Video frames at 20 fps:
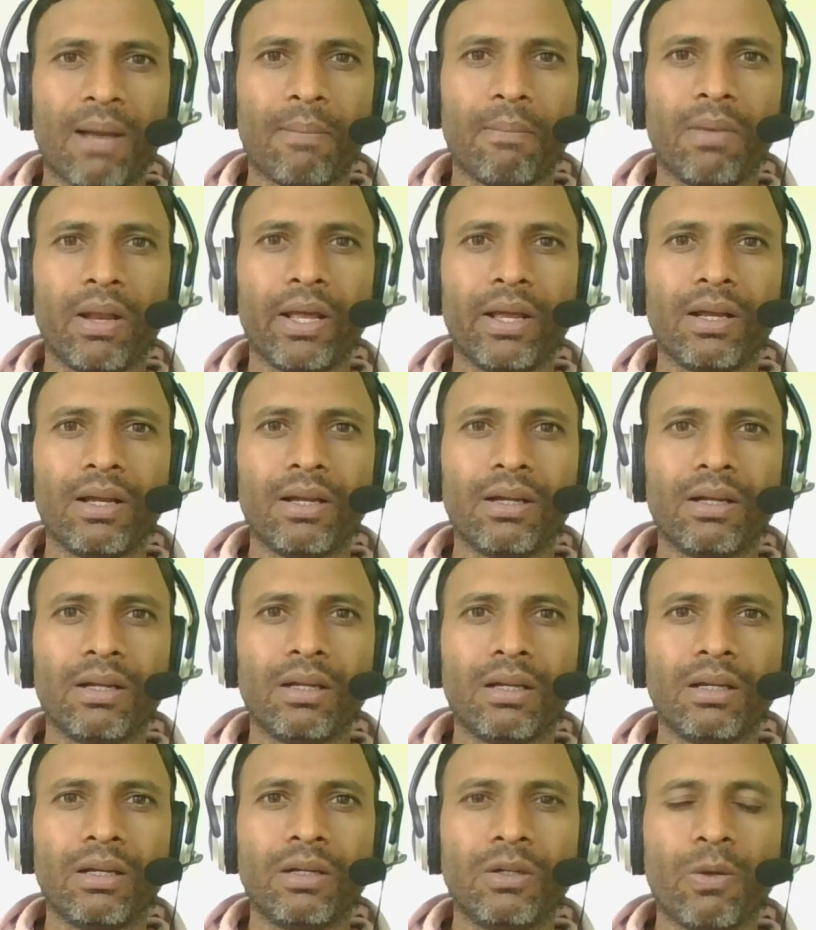family,
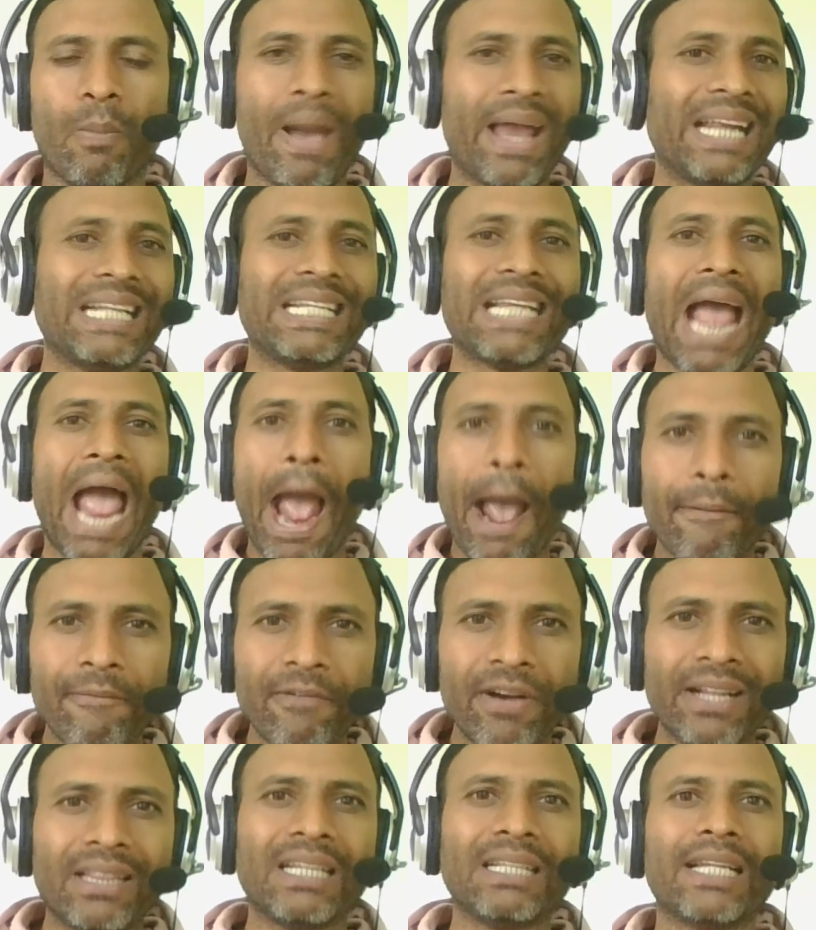to manage
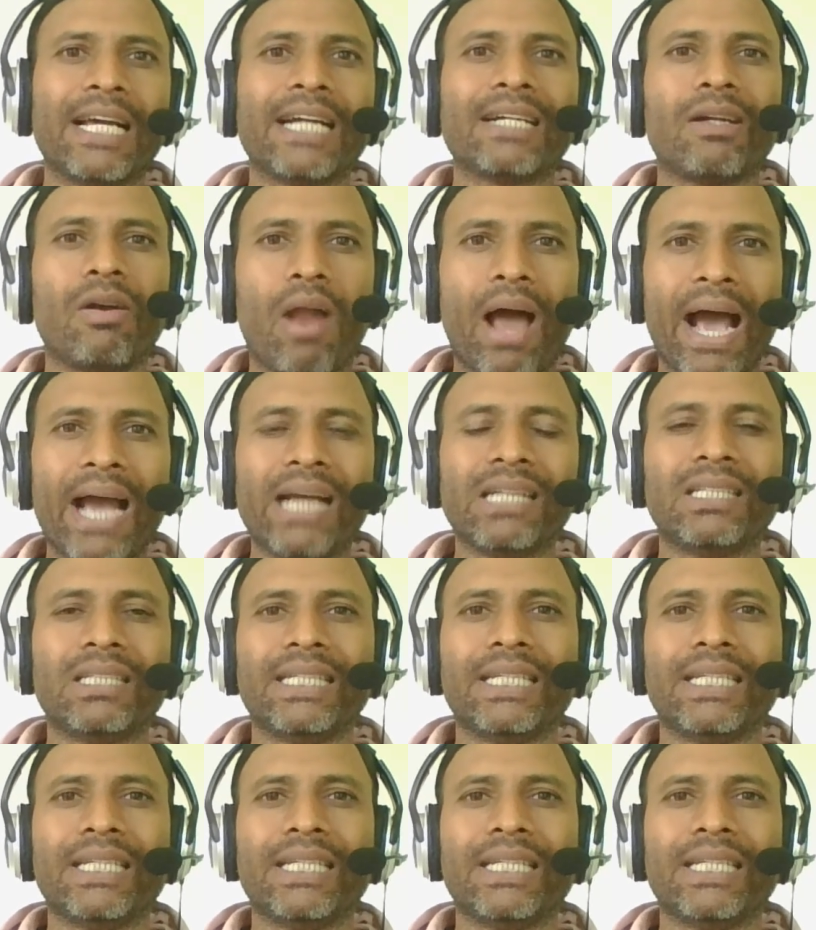everything that lies